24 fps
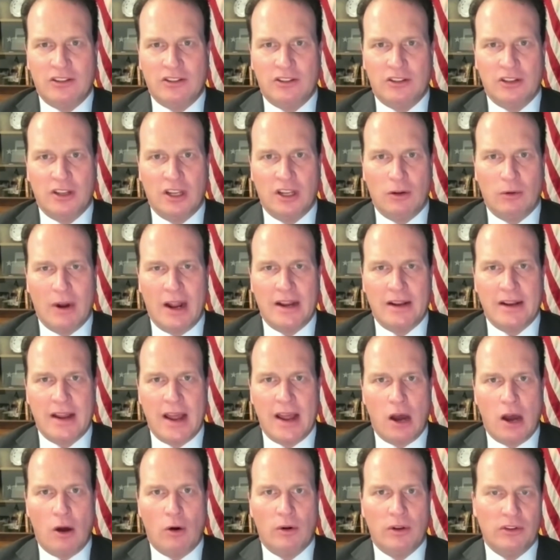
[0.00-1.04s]
see right
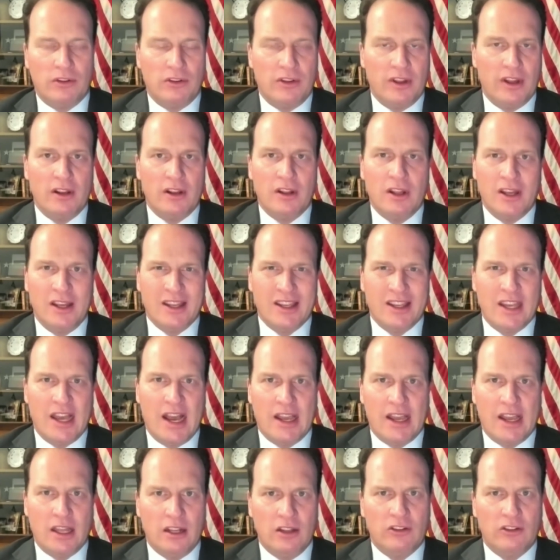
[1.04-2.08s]
now is that,
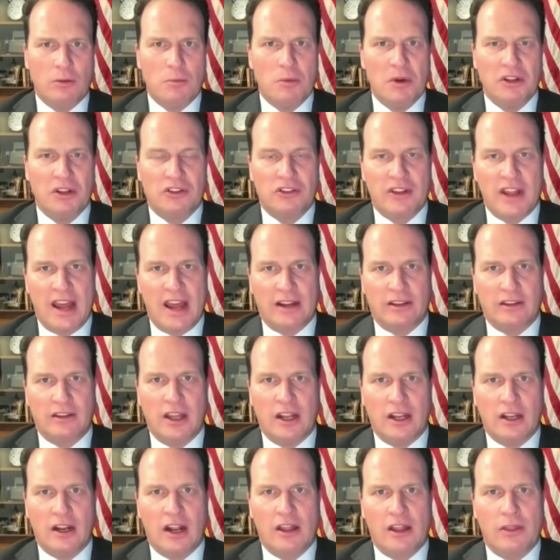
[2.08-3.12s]
yeah, it is a bit
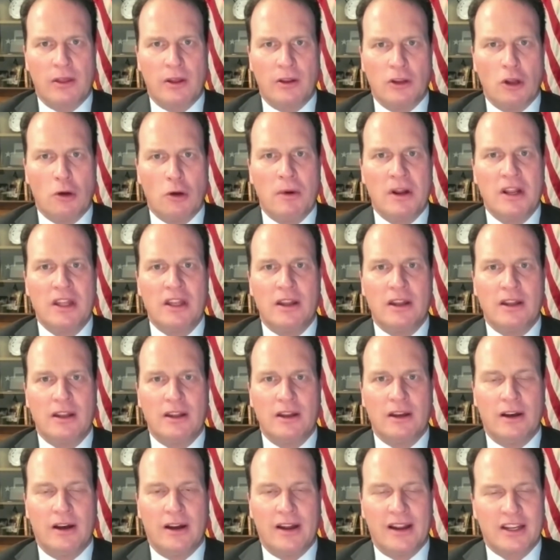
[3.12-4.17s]
stagnated. I think nobody
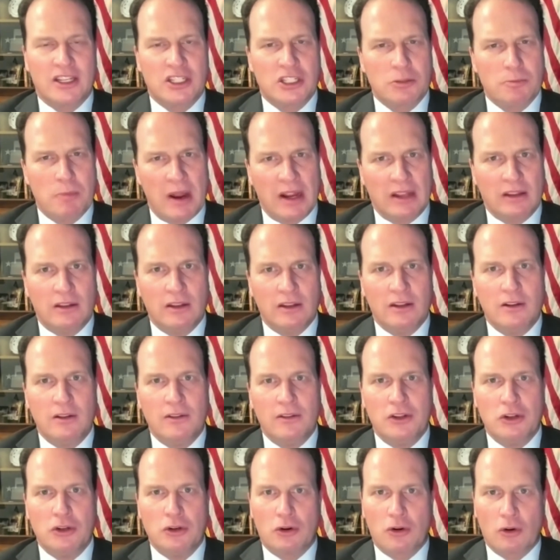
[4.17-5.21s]
expected
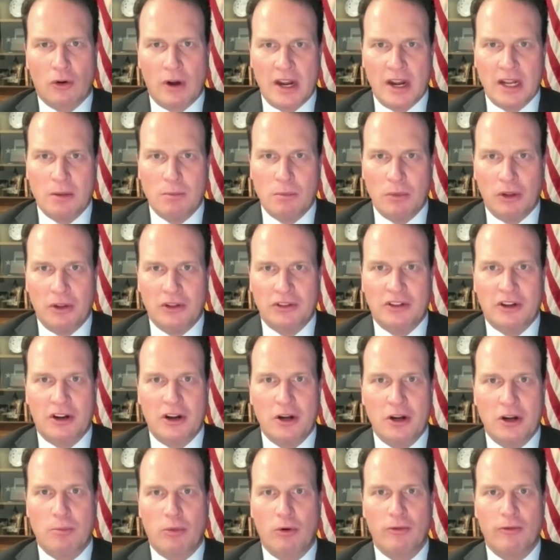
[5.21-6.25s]
the Ukrainian military
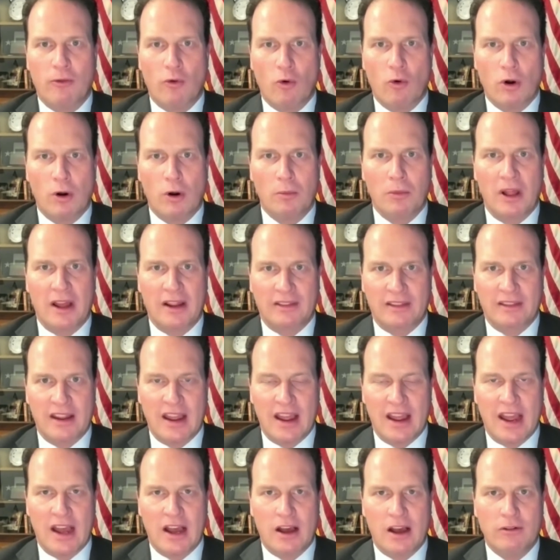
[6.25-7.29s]
to perform like they
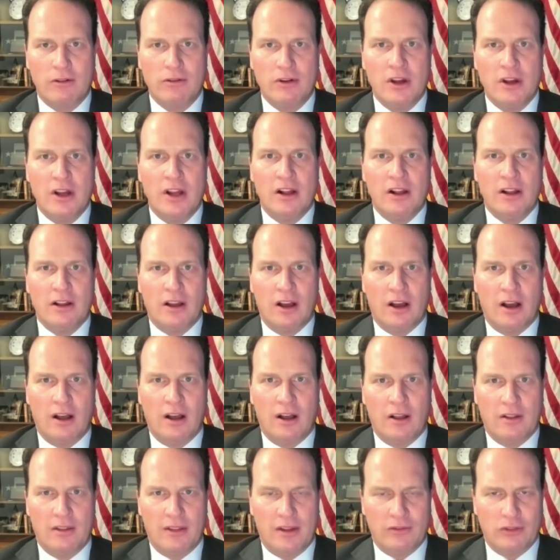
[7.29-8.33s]
have.
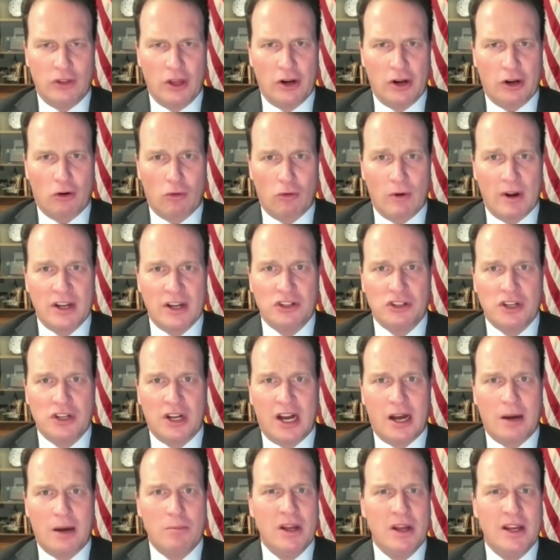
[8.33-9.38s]
They've done a great
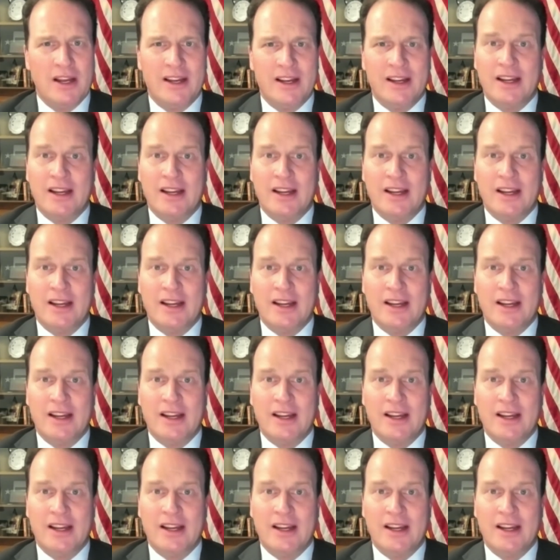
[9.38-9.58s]
job